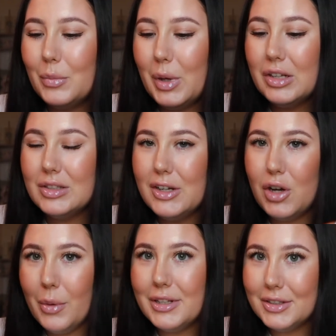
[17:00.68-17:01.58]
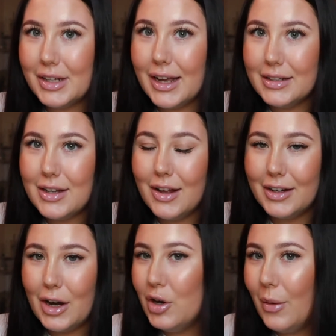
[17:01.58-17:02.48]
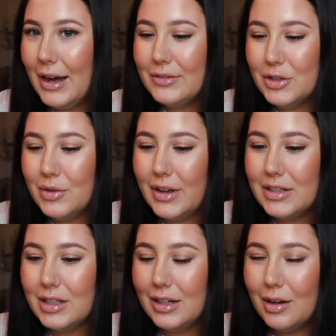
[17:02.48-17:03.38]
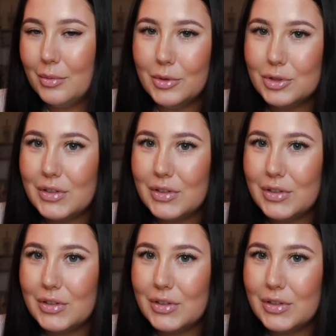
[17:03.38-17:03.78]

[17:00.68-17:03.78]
because I know it's going to get done and I know I have to do it eventually, like, I'm not